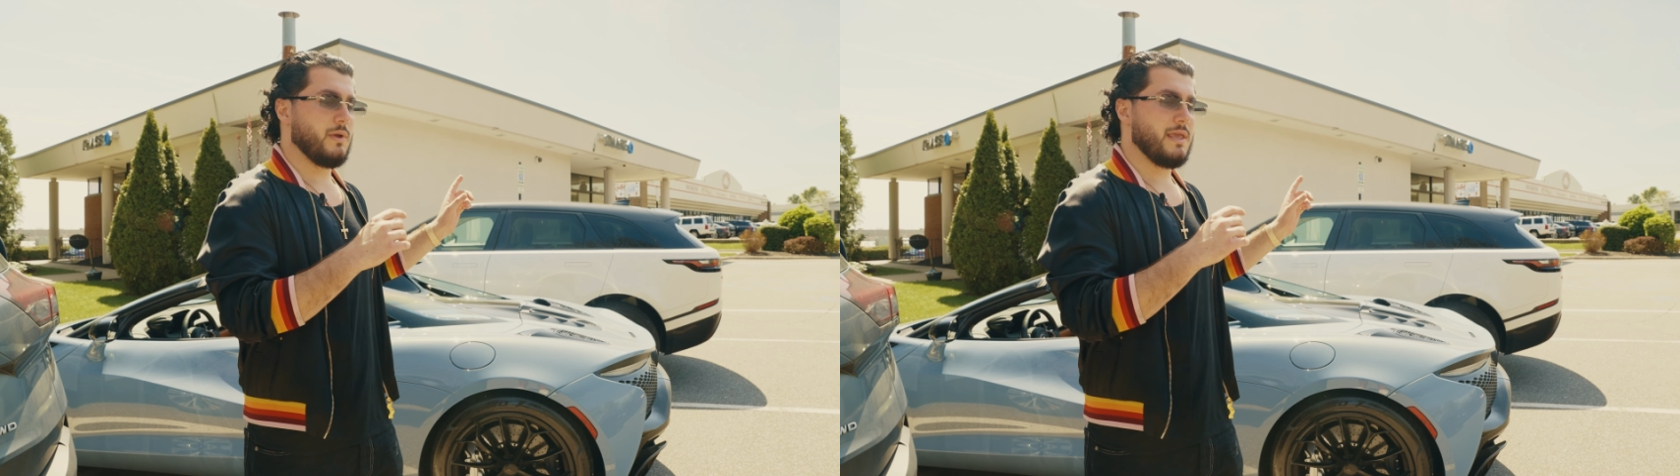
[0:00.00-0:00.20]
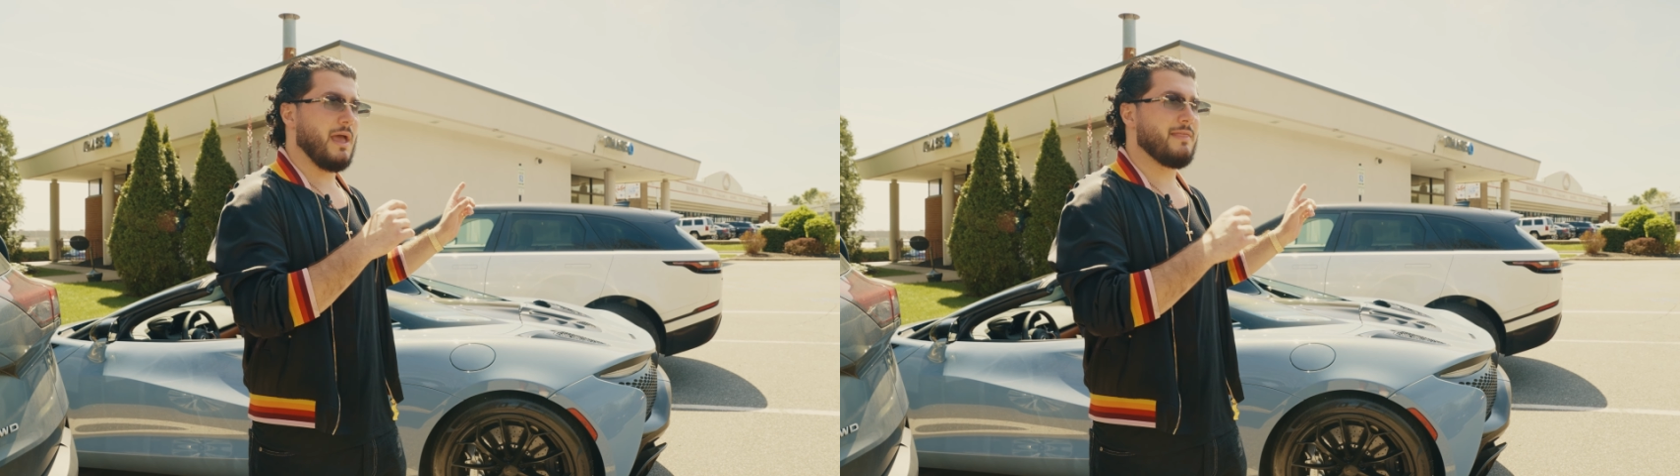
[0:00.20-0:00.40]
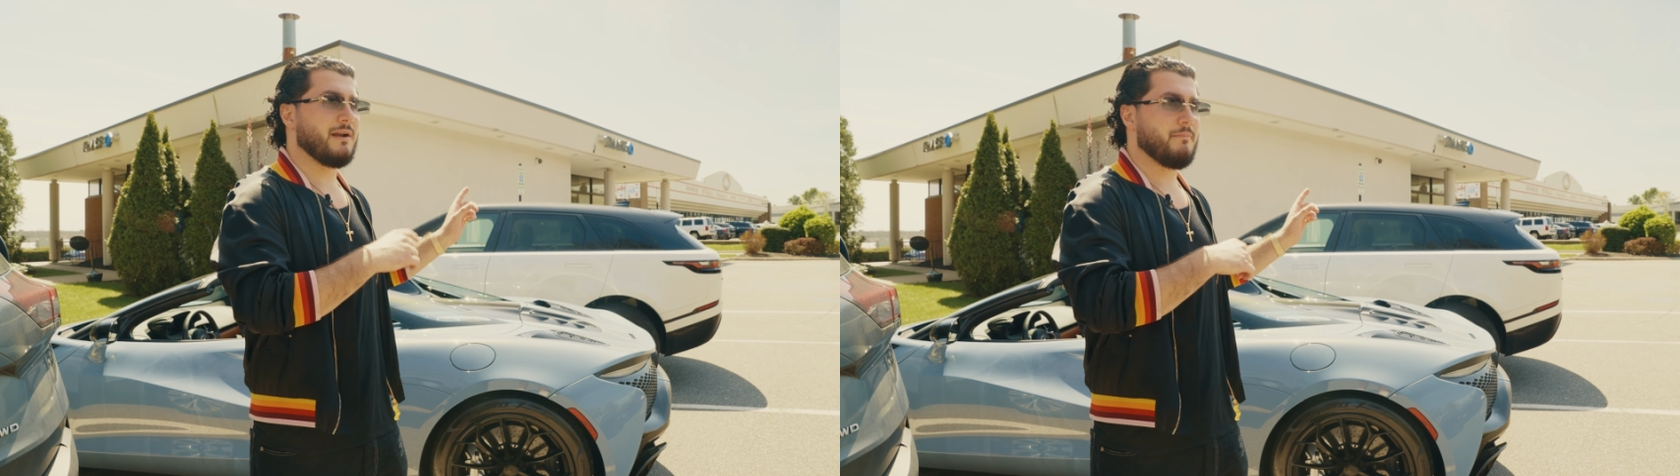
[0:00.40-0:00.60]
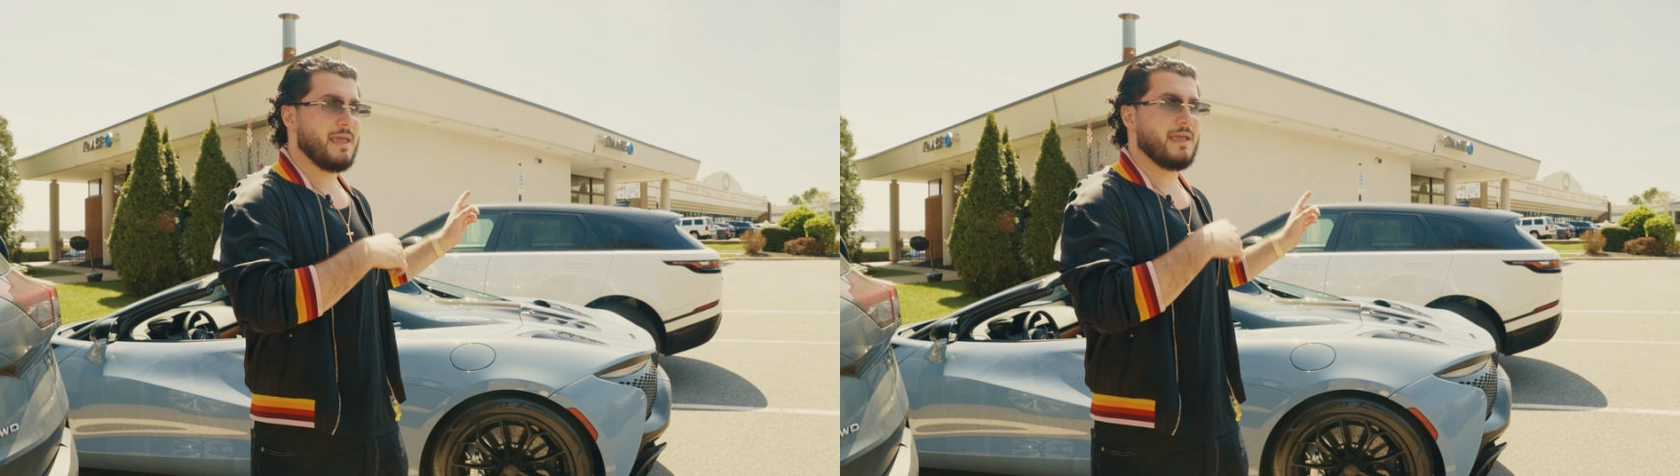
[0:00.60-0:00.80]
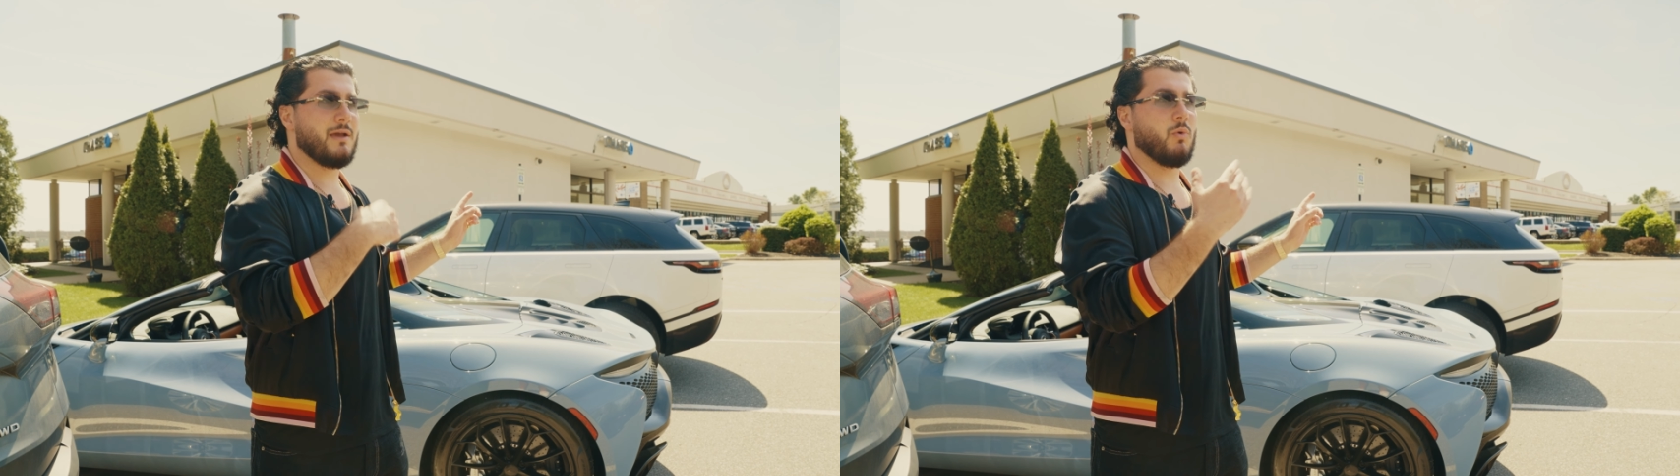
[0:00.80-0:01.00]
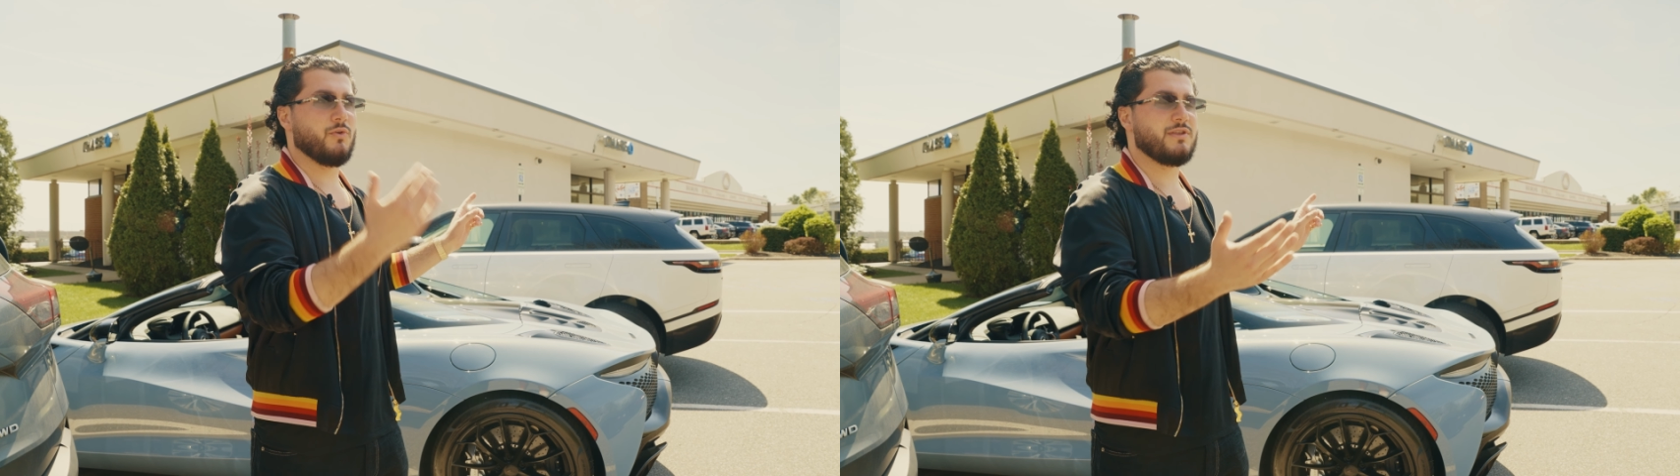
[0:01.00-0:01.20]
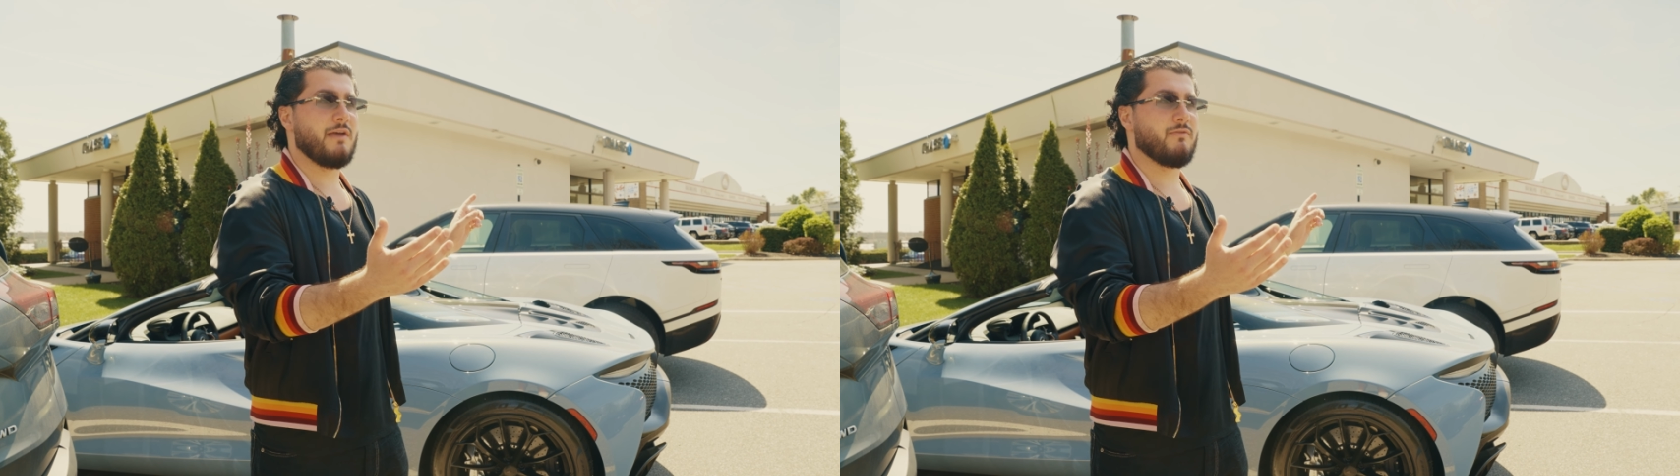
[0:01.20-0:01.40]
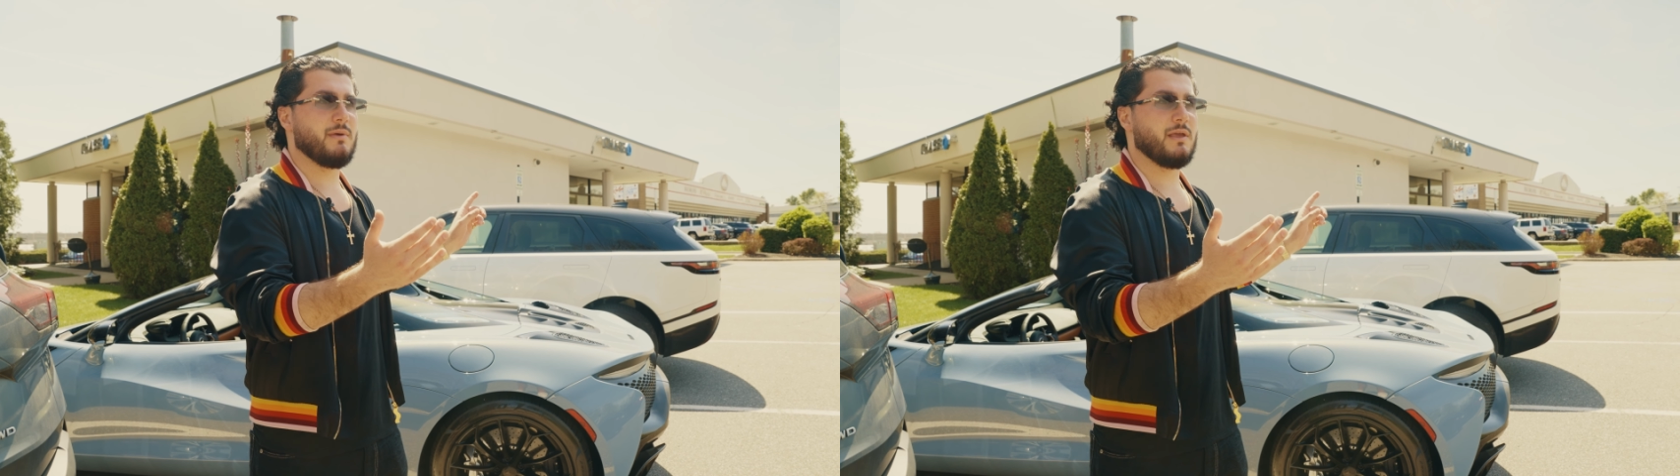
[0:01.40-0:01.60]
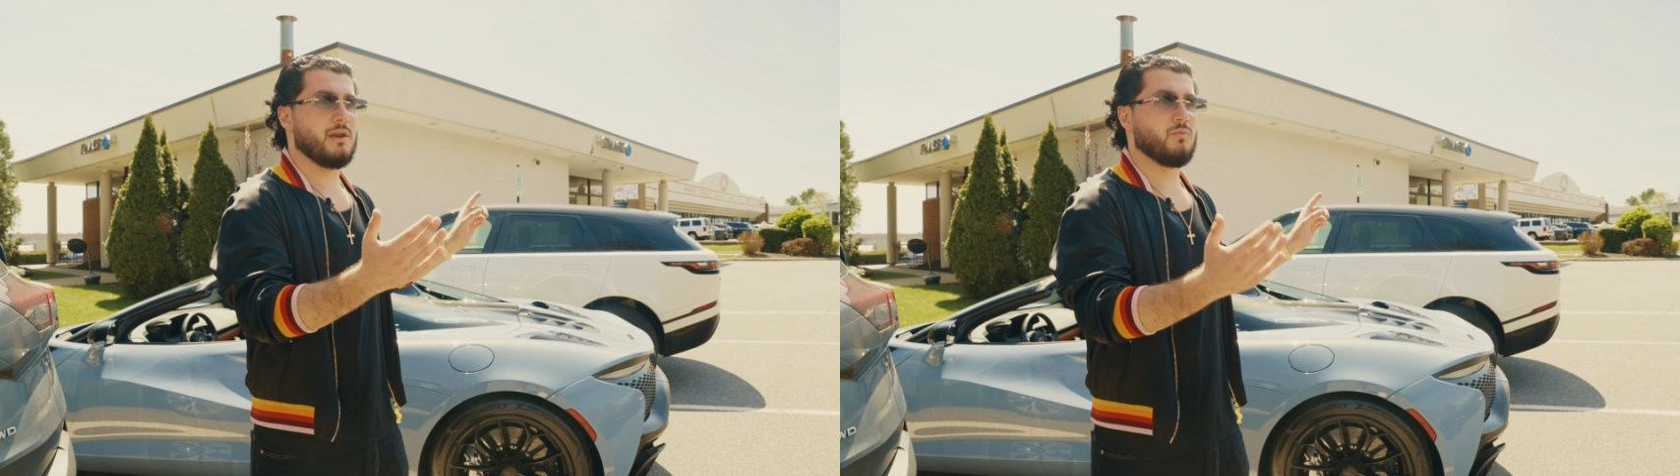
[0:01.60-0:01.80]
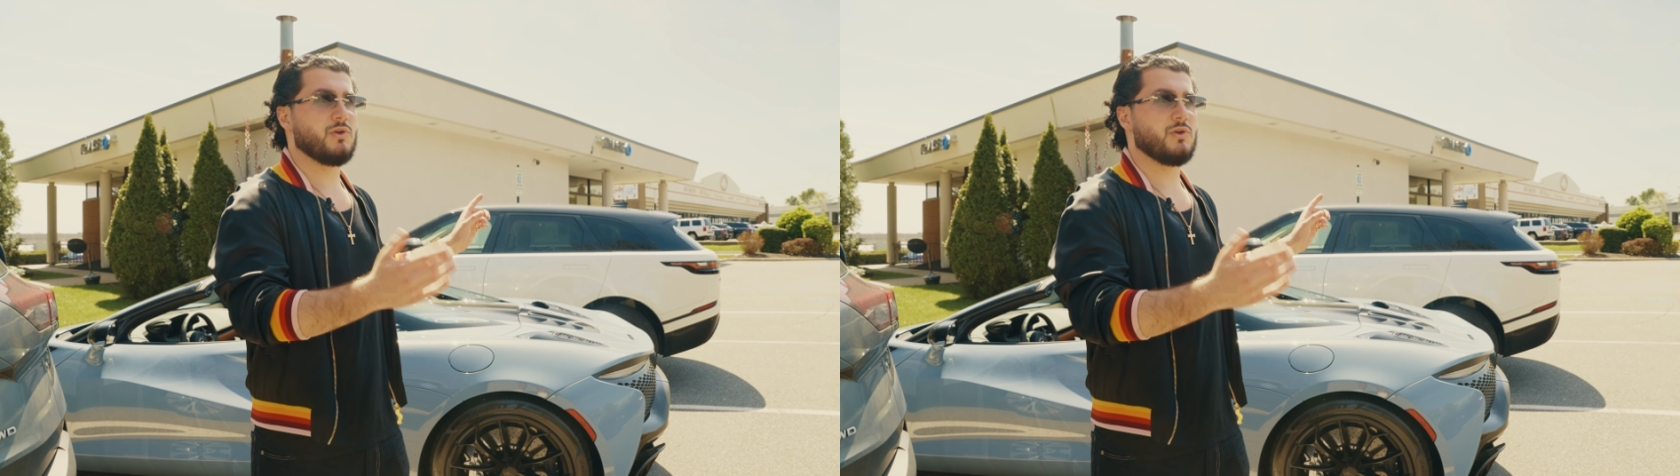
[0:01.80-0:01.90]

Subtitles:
We ended up making it worth 7 million.